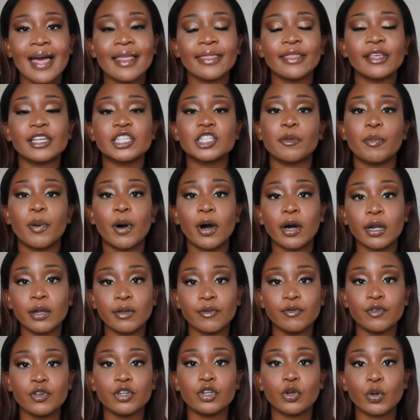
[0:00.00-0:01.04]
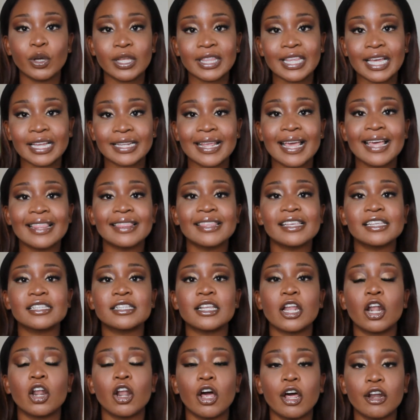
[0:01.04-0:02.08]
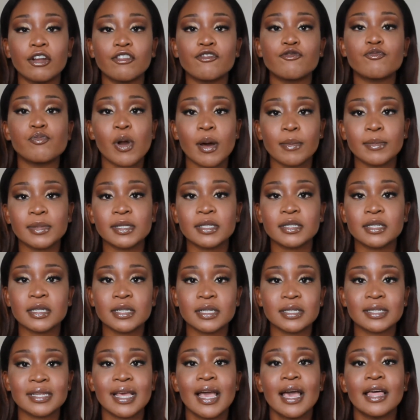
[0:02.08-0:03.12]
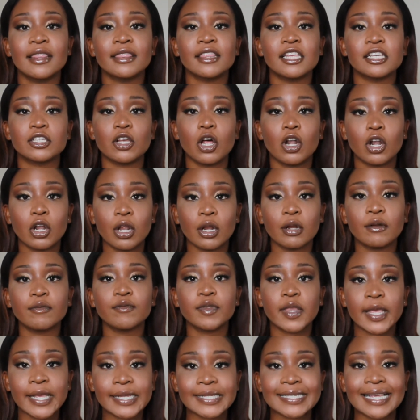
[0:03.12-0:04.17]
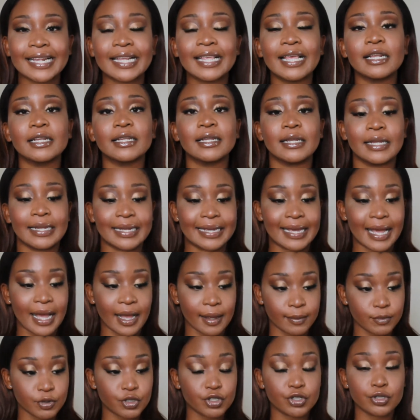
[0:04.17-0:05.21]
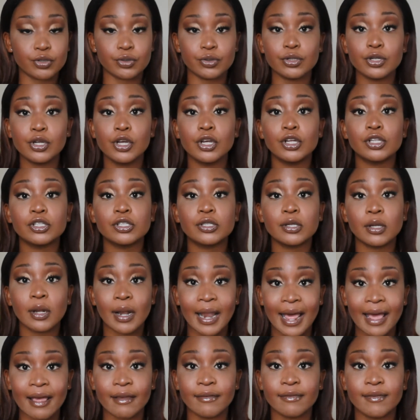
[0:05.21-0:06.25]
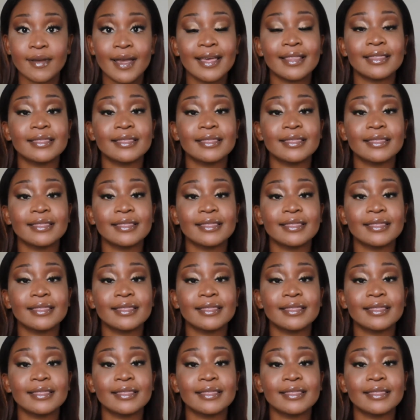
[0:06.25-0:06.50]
There's a part of you knowing that there's a lot of promises. There's a lot of things that can come true to life.